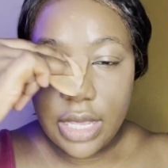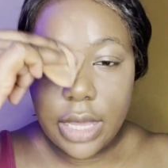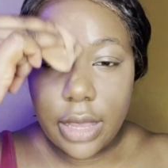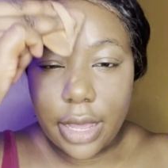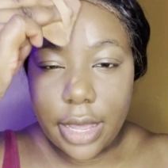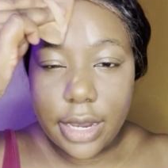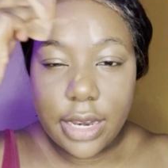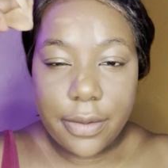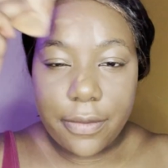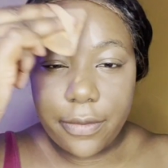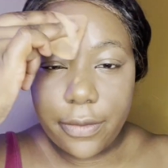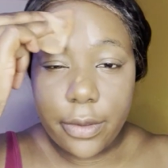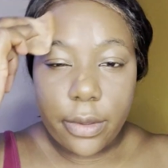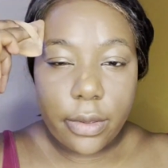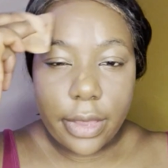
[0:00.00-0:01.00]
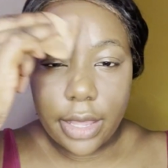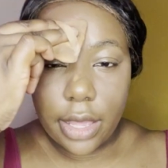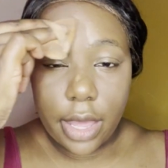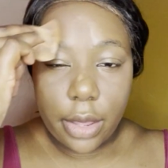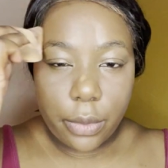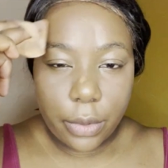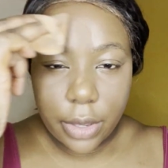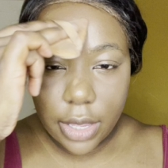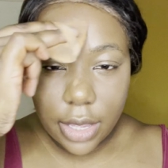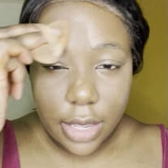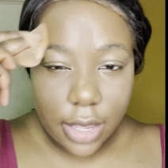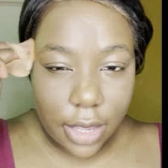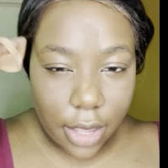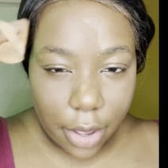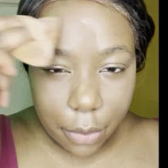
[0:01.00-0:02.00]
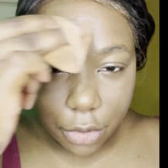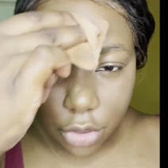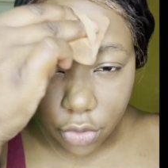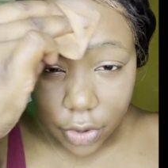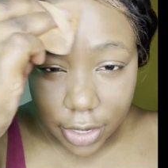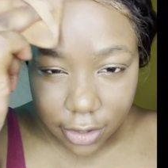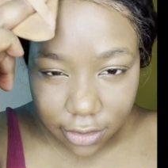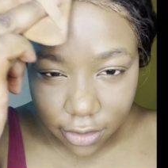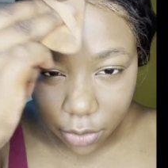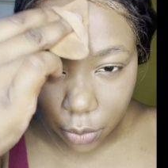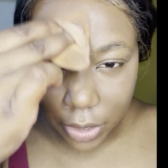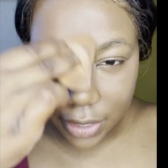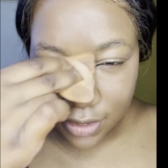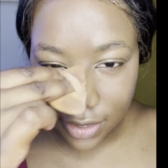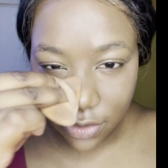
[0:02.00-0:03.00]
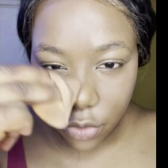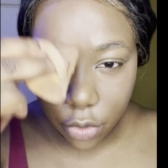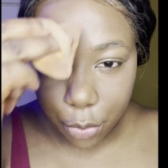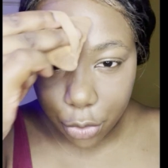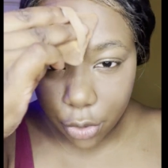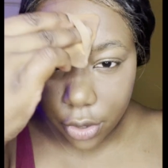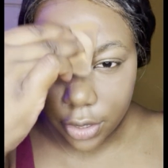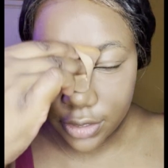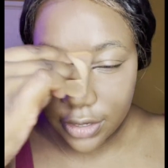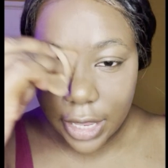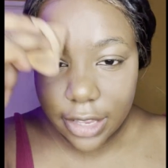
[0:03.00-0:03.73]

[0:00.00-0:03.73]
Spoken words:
like I didn't feel like I was trying to squeeze into a box.